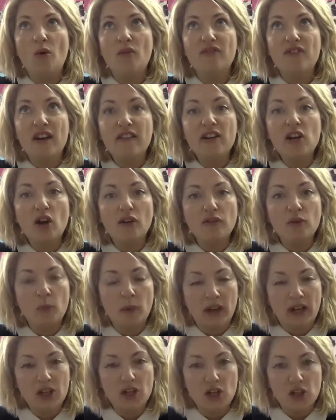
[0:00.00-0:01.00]
Very often
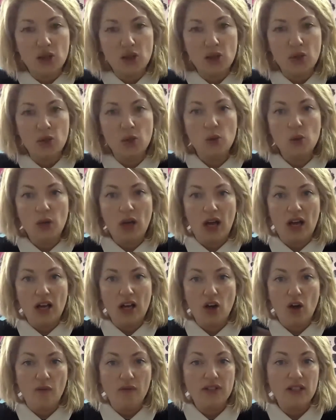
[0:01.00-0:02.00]
when I do
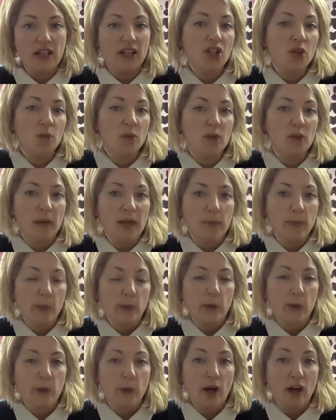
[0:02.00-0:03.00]
a conversation with
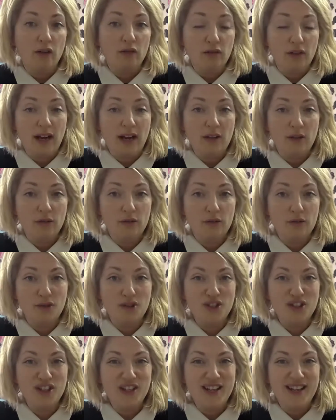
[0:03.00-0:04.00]
people
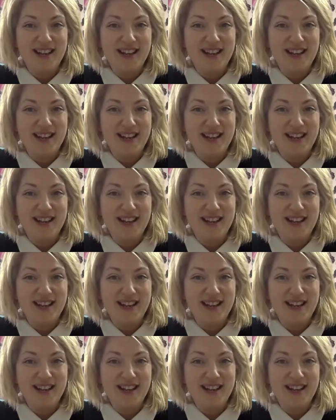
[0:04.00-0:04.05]
around